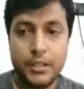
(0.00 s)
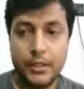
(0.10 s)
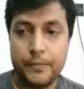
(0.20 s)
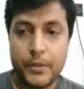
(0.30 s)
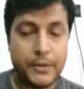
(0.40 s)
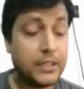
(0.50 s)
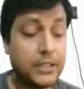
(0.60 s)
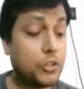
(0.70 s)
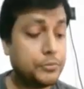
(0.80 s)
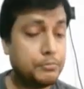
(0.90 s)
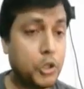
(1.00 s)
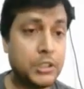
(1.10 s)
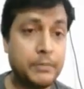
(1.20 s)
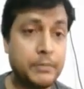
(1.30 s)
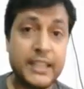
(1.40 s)
He is the
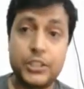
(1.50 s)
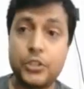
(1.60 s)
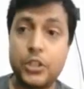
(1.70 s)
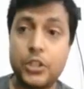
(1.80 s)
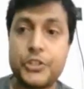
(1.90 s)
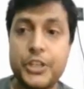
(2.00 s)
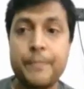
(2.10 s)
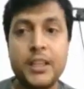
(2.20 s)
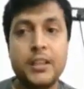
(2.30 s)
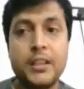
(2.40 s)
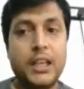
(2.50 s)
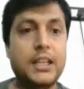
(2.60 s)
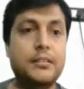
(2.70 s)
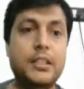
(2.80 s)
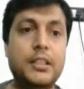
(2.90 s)
father of modern bacteriology,